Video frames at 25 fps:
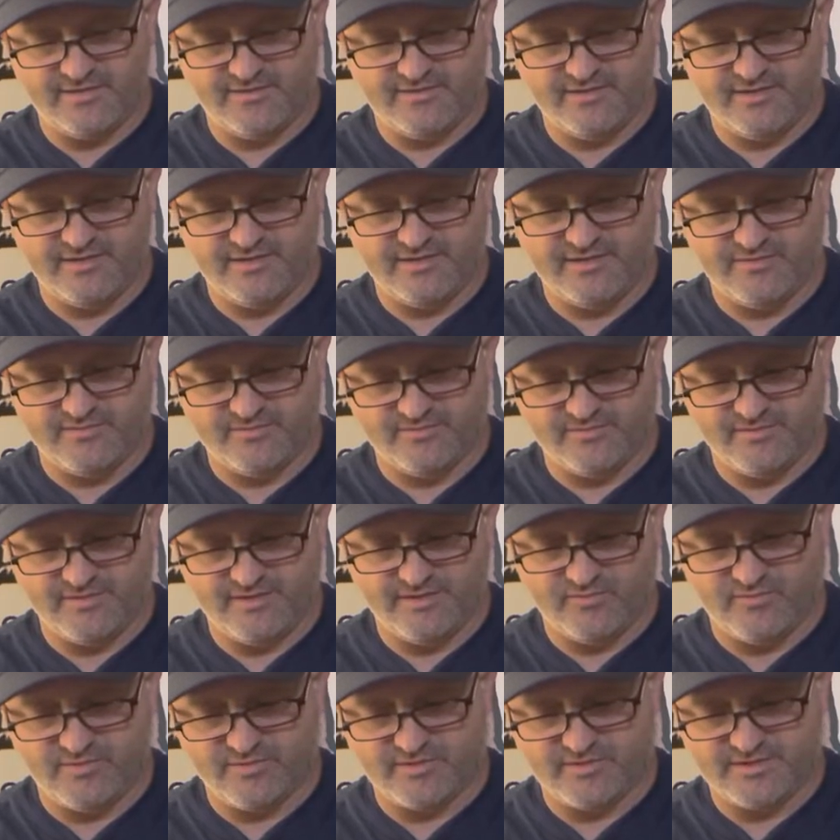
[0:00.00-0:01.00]
they don't
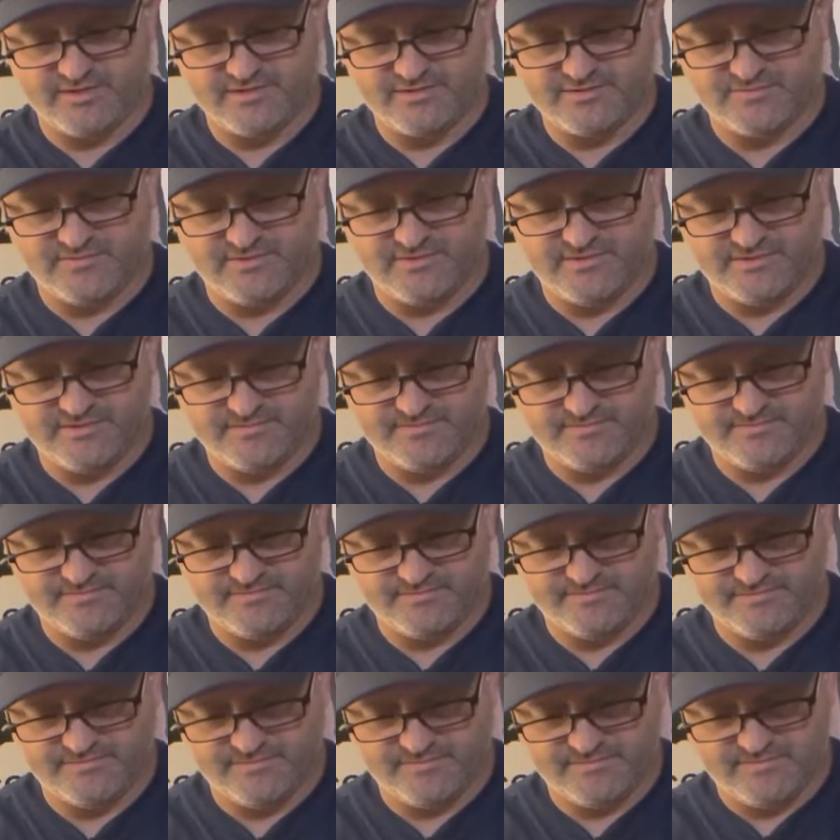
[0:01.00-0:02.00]
really work as well.
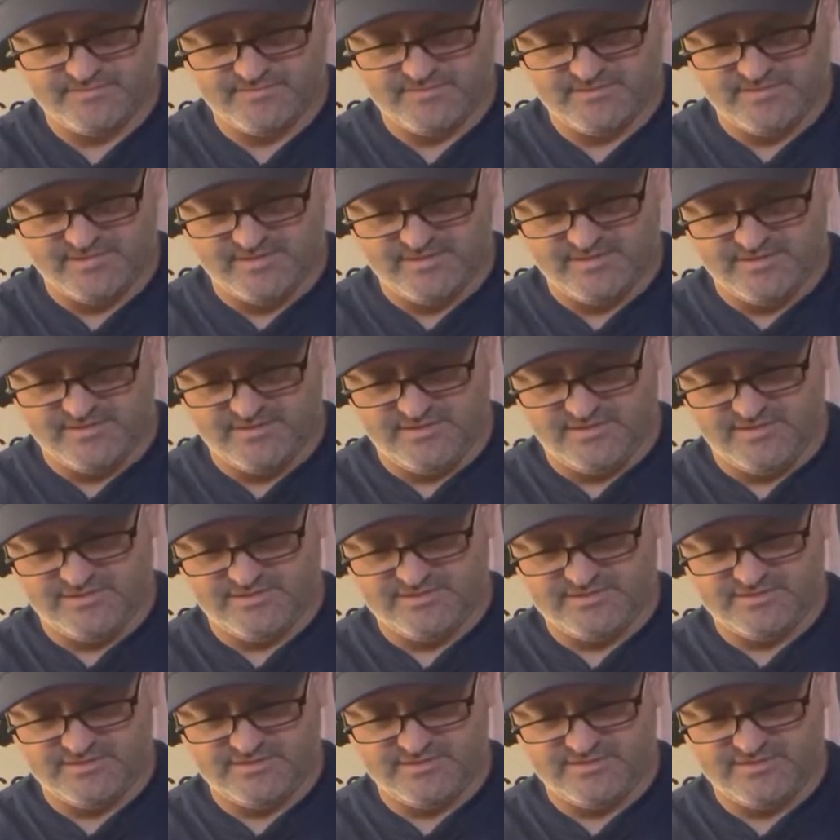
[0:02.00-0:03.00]

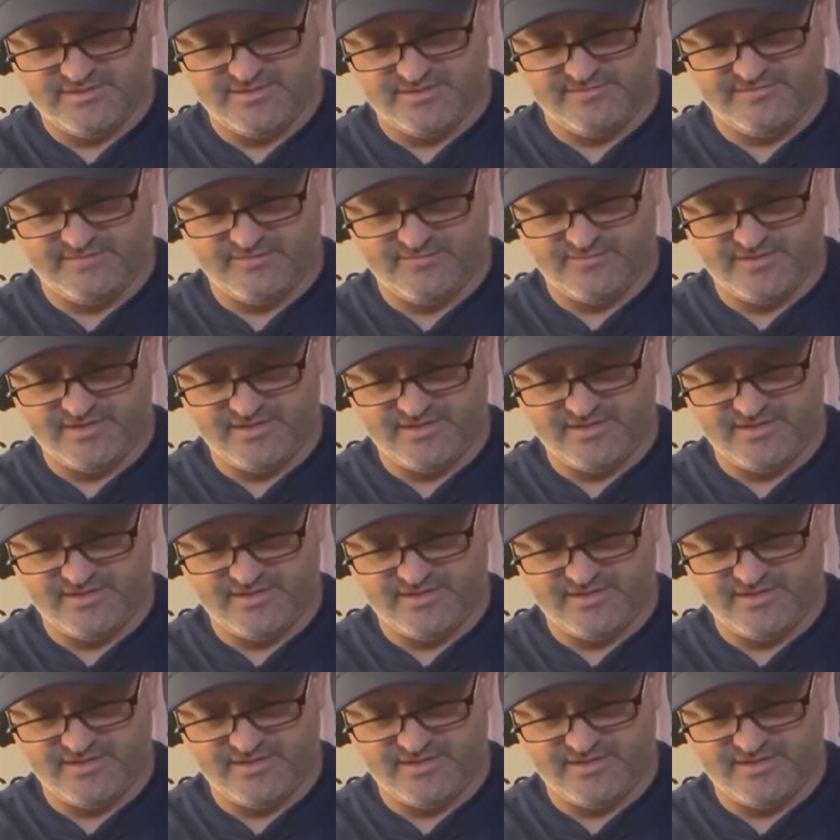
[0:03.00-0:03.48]
So you definitely